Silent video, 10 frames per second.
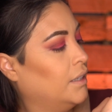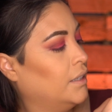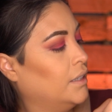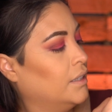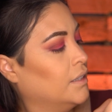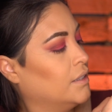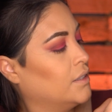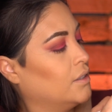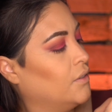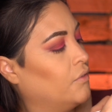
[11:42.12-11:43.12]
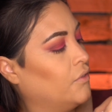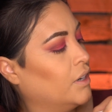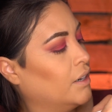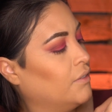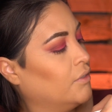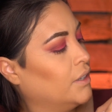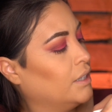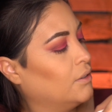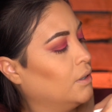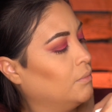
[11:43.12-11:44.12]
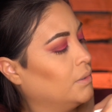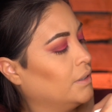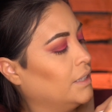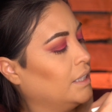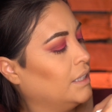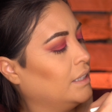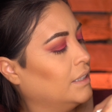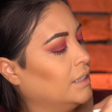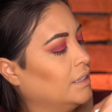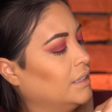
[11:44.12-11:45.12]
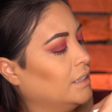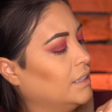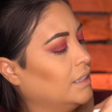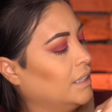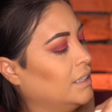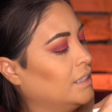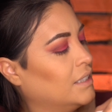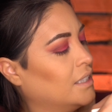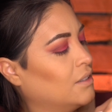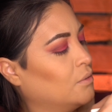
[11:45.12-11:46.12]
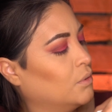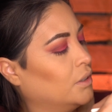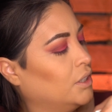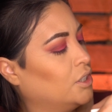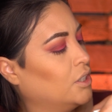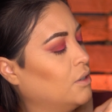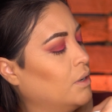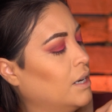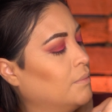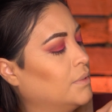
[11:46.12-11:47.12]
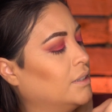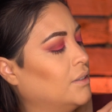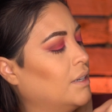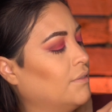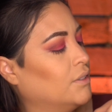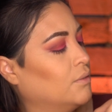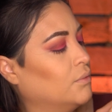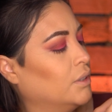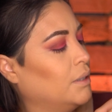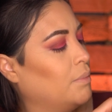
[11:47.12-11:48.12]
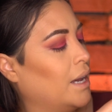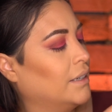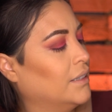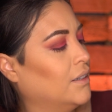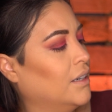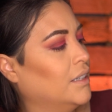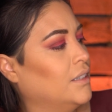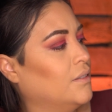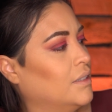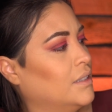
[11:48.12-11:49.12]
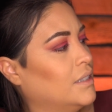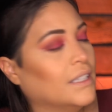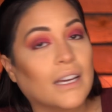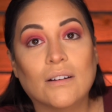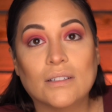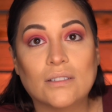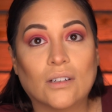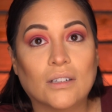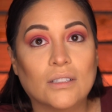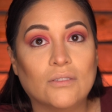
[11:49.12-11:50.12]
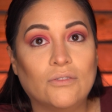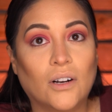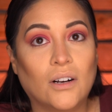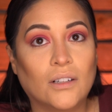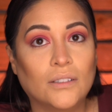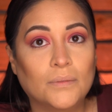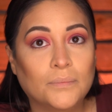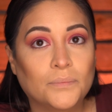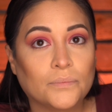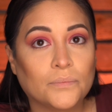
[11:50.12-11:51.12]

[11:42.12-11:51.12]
It is very, very crumbly. It doesn't really show up, so you have to really pack it on, and you can see how it started to fall.